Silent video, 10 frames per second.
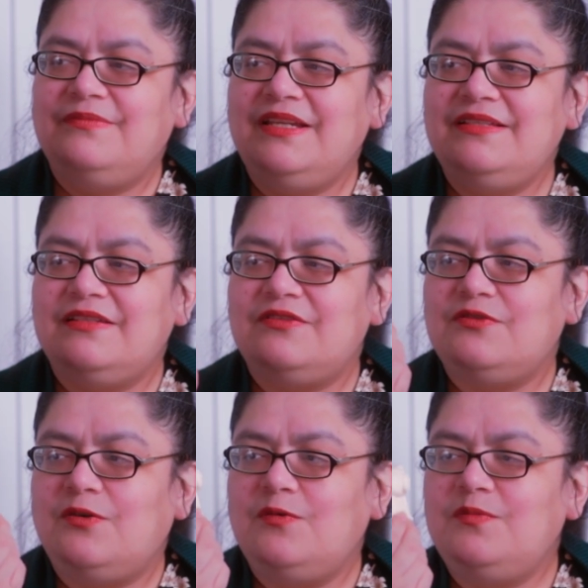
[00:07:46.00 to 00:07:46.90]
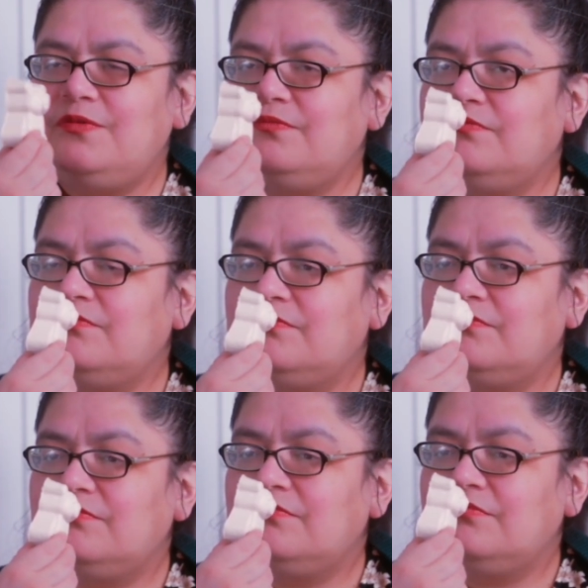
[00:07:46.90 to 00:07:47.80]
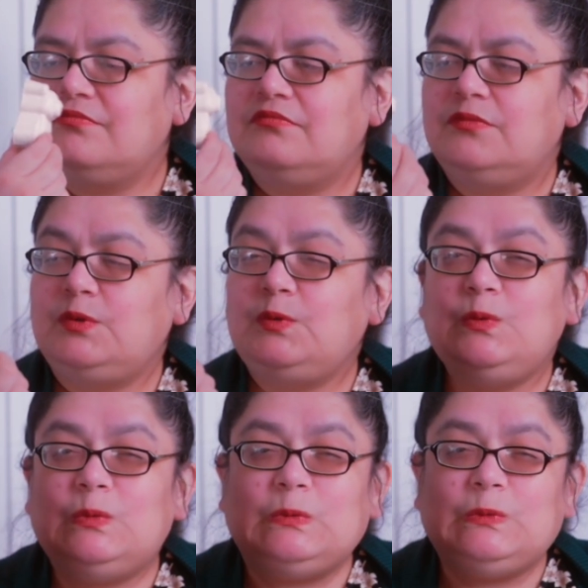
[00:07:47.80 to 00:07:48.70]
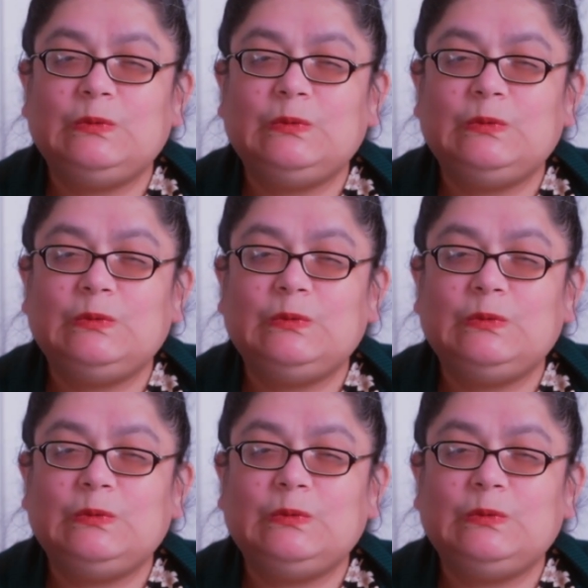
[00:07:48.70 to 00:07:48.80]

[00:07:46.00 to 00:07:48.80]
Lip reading: It's a soap. Ooh.